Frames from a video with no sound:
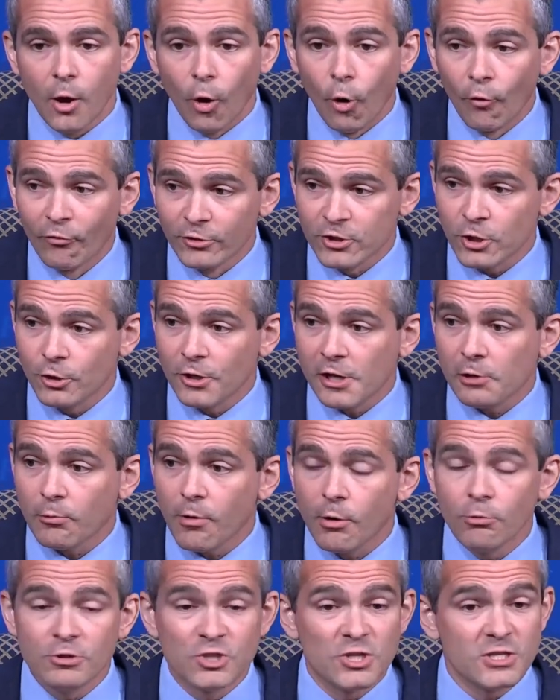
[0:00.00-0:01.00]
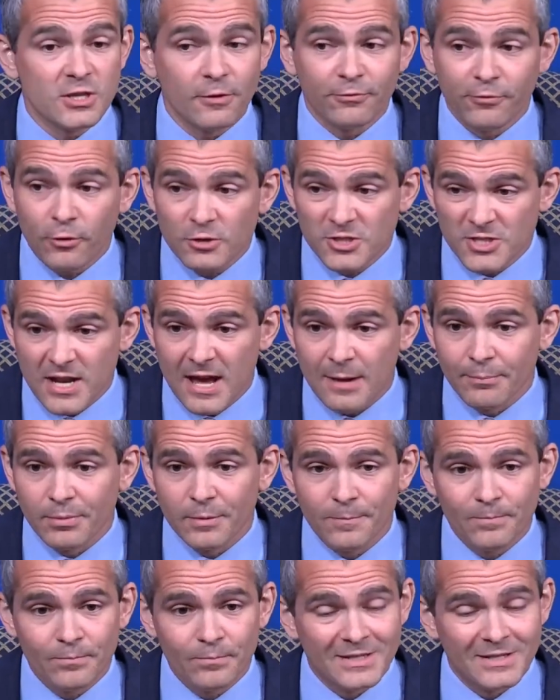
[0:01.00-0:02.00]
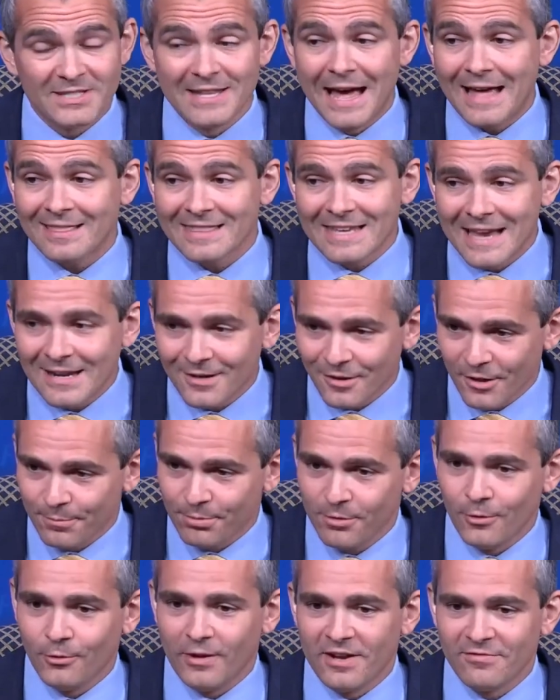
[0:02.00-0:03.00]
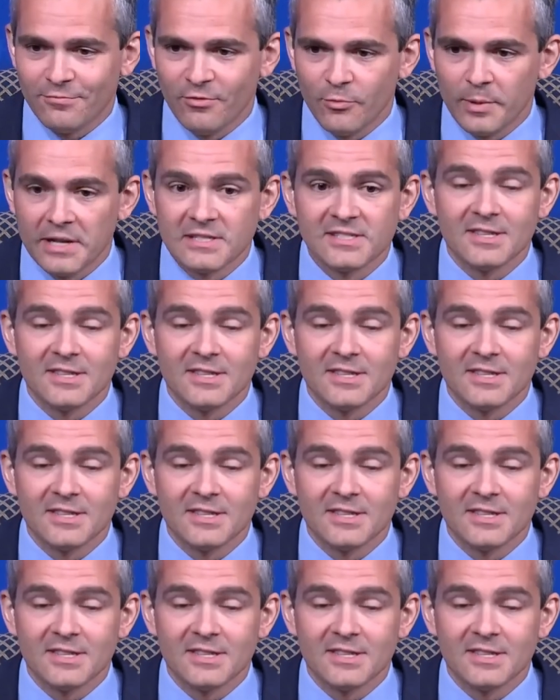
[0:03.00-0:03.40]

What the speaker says: Overturning Roe is just the first step. It's not the end of the pro-life movement.